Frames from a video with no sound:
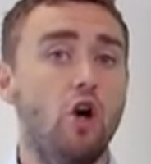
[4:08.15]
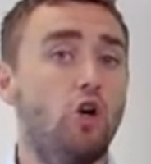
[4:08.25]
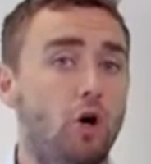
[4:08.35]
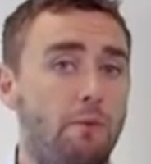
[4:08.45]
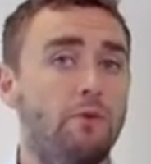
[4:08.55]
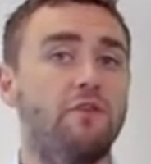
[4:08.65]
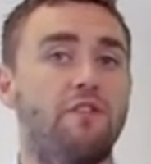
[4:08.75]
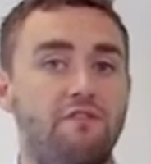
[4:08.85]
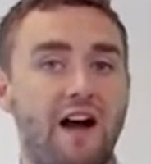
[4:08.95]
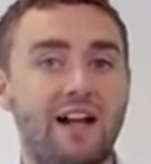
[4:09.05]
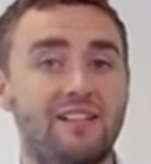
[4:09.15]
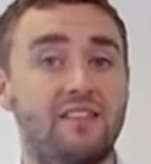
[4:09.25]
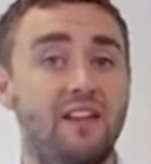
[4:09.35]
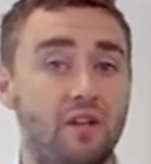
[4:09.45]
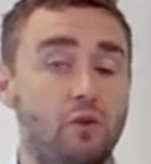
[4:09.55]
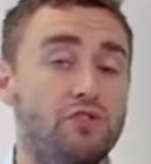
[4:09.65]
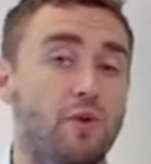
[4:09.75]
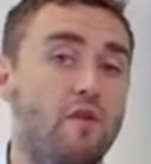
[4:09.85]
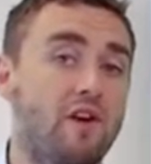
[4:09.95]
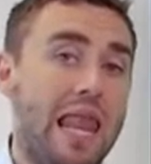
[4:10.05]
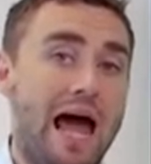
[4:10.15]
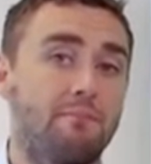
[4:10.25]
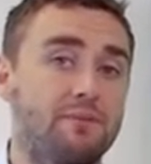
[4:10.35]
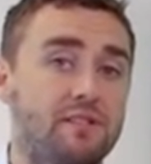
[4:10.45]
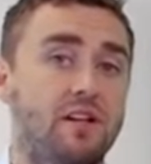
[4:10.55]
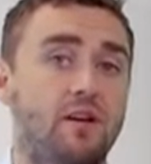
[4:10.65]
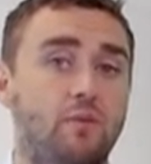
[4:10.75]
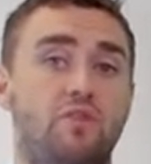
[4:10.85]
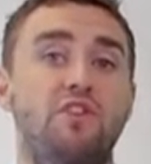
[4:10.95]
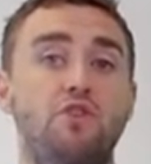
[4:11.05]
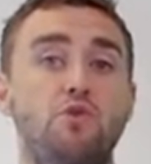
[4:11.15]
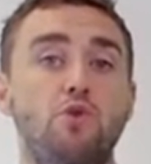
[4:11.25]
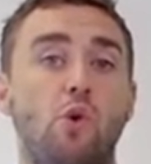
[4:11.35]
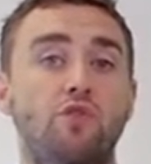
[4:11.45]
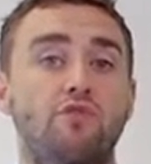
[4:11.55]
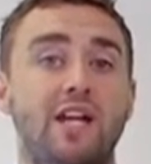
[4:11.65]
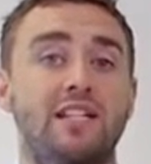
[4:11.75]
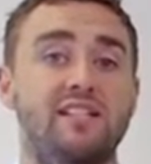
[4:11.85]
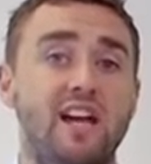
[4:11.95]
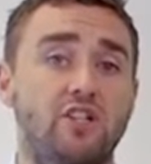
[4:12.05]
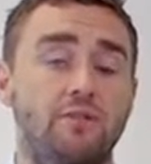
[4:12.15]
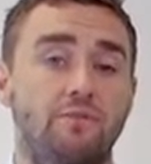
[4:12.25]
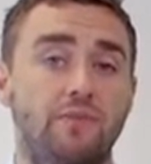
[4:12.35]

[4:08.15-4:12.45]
coupled with the fact that it also overlaps with the New York trading session.